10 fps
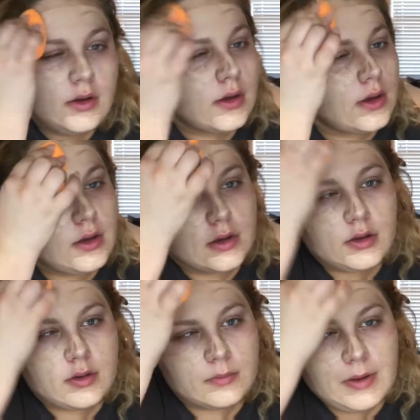
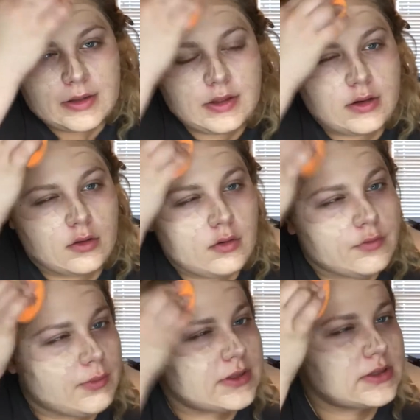and pat that all over
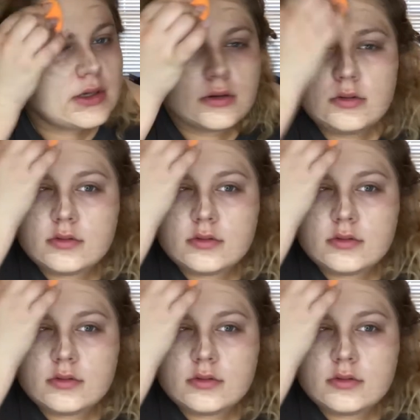my skin.